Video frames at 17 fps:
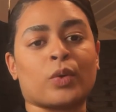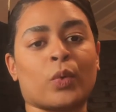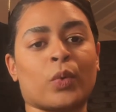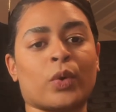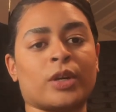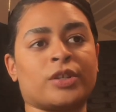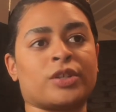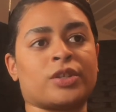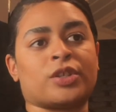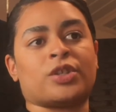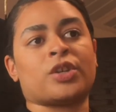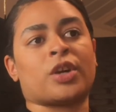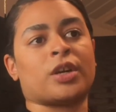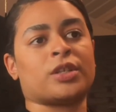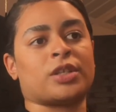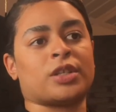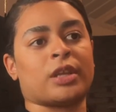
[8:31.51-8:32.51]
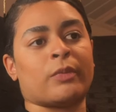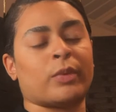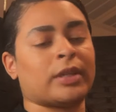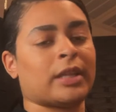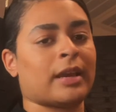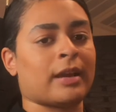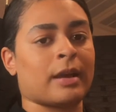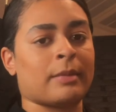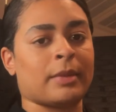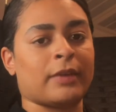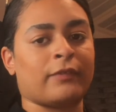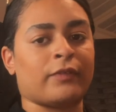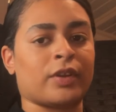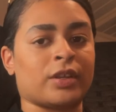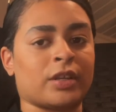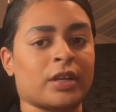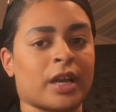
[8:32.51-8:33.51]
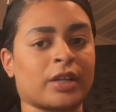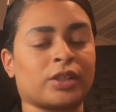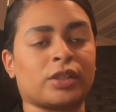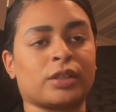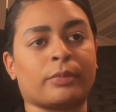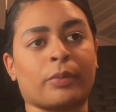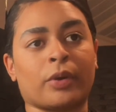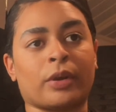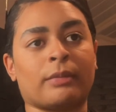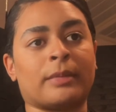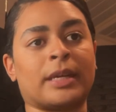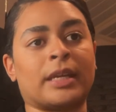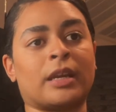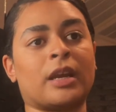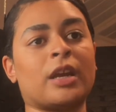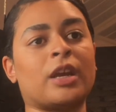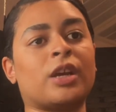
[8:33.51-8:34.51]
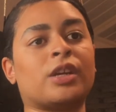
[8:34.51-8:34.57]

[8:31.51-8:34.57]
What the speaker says: or just charge them when they come in for their next appointment.